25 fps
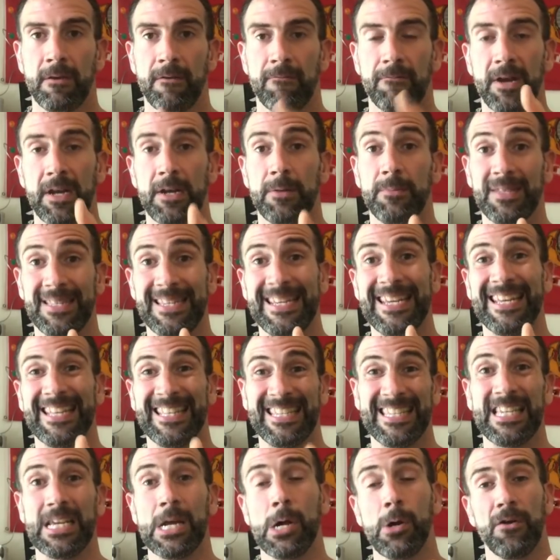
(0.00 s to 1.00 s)
vitamin d
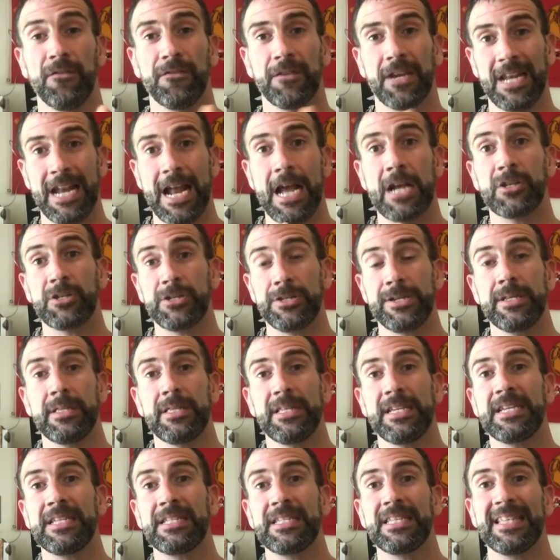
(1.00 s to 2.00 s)
itself can actually
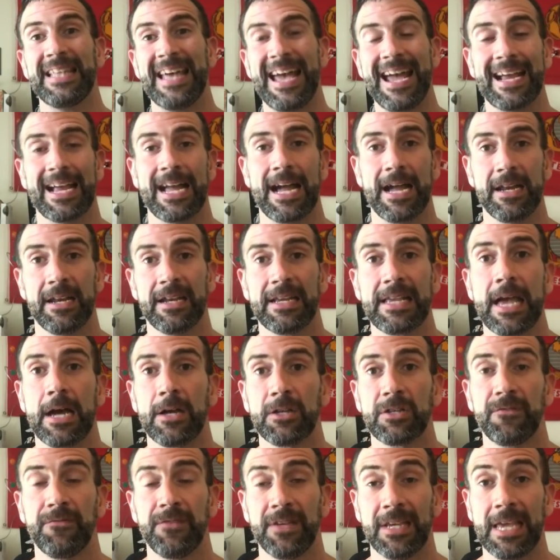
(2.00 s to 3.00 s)
lead to that kind of
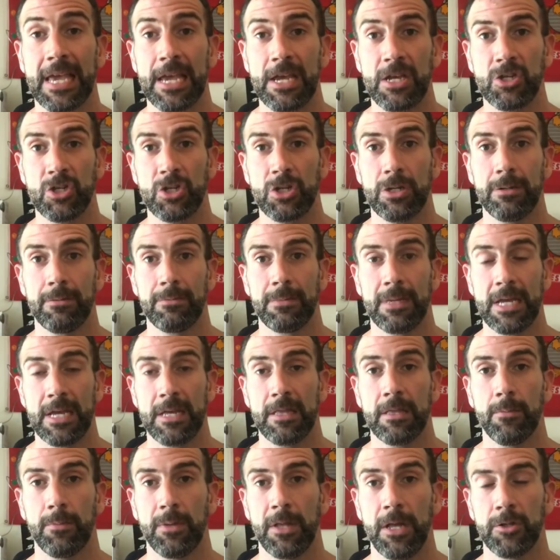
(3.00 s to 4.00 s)
calcification
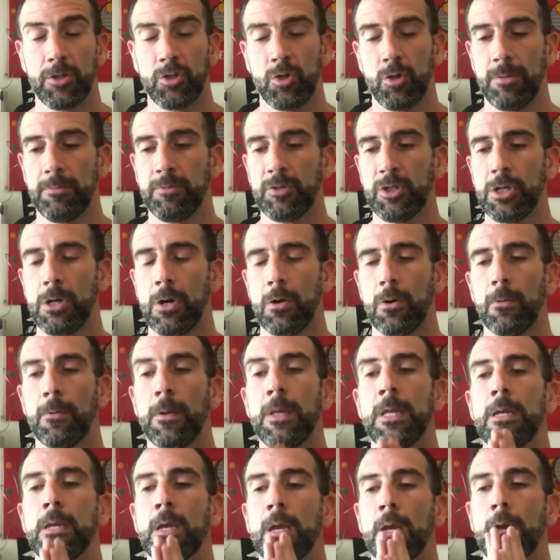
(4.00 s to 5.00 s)
in the bloodstream so
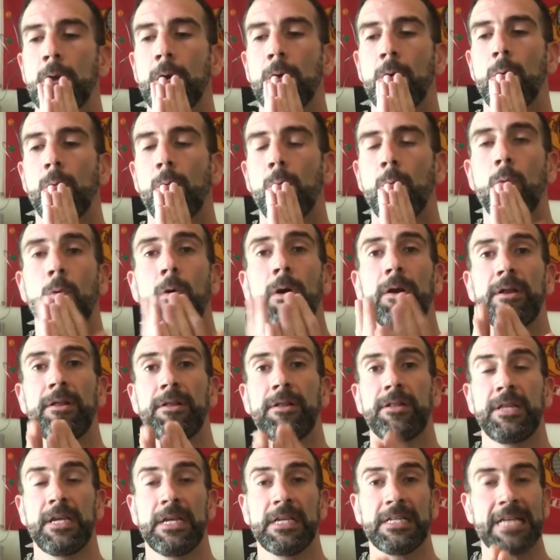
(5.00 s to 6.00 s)
one of
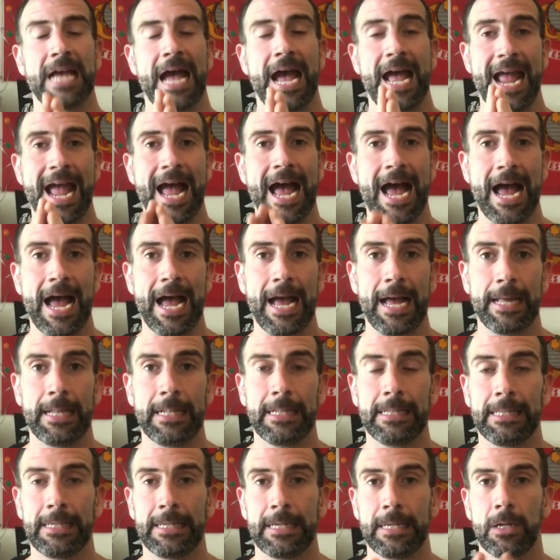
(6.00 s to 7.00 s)
the things i
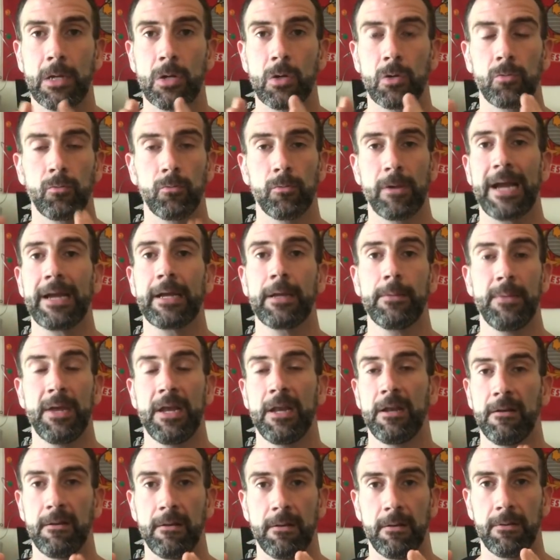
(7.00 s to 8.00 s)
highly
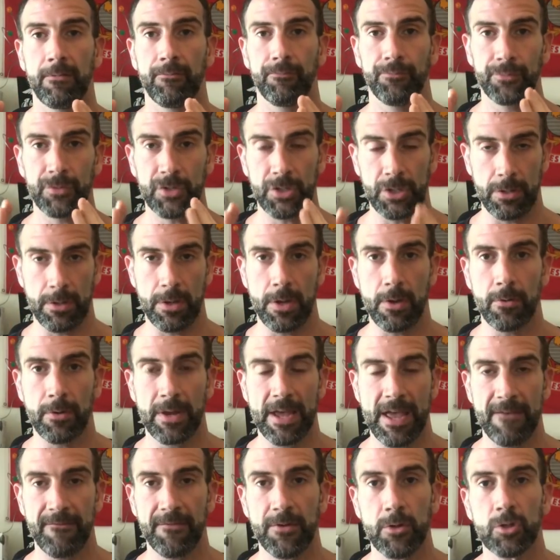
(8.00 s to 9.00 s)
recommend to you
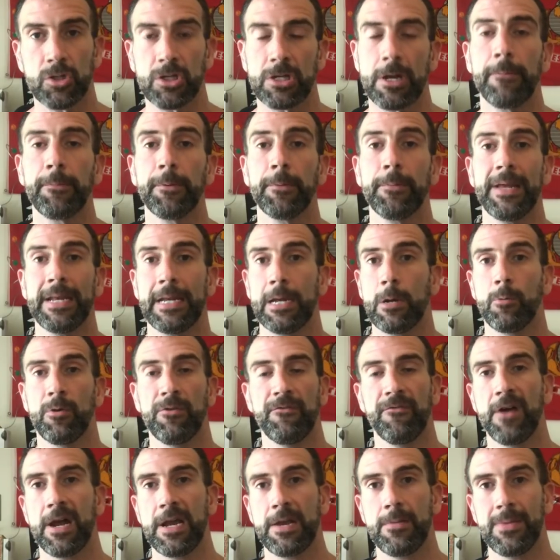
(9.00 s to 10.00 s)
if you're supplementing
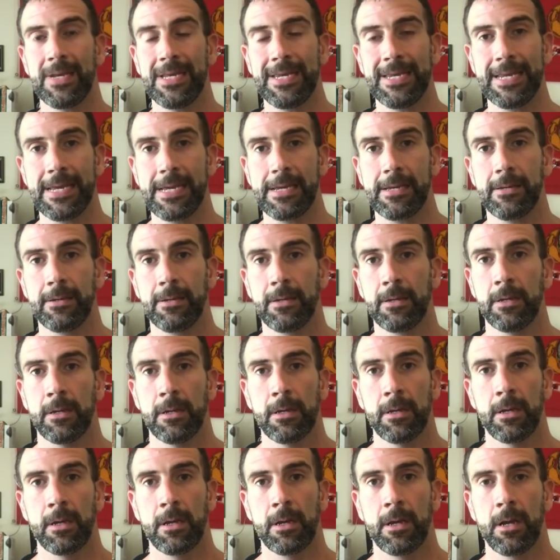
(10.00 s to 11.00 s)
with vitamin d
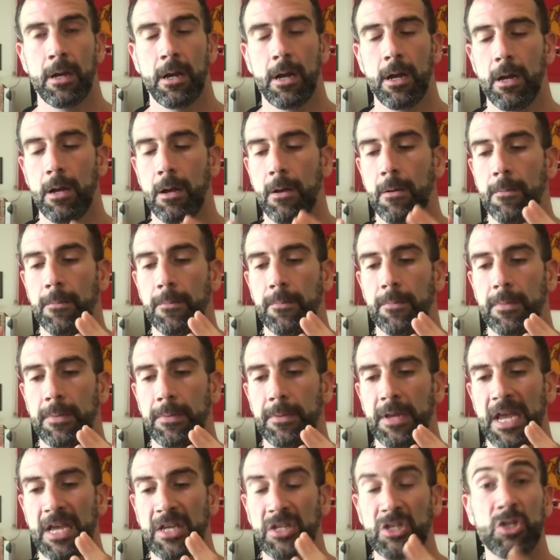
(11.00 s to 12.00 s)
um,
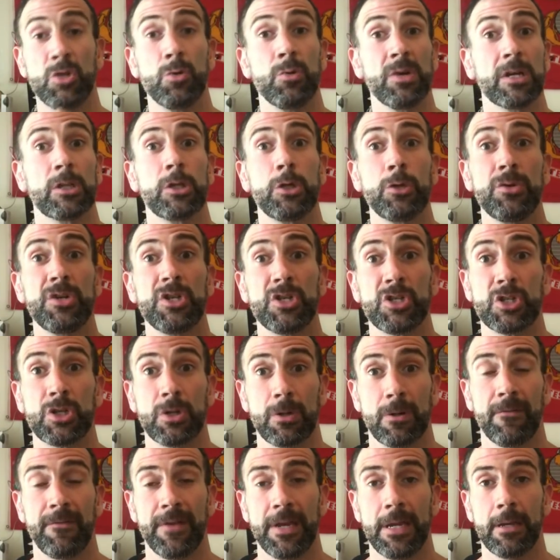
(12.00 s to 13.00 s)
is to include a
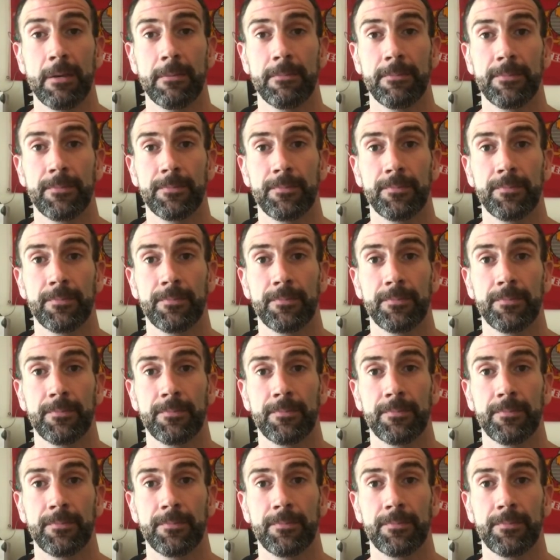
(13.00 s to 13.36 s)
serving